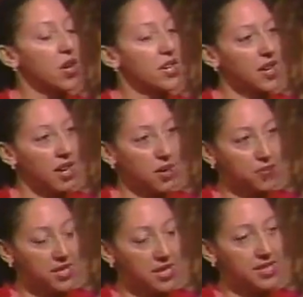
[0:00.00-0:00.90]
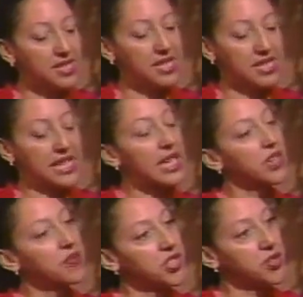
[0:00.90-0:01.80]
What Naam yeah. does is it
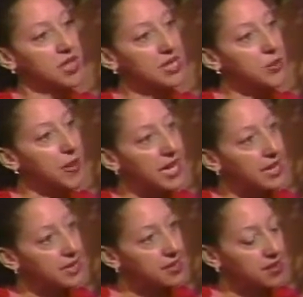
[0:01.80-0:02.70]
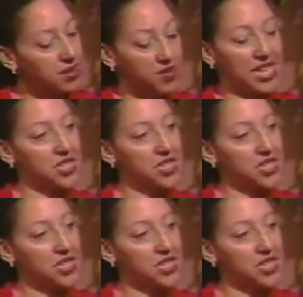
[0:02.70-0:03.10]
gives you the space,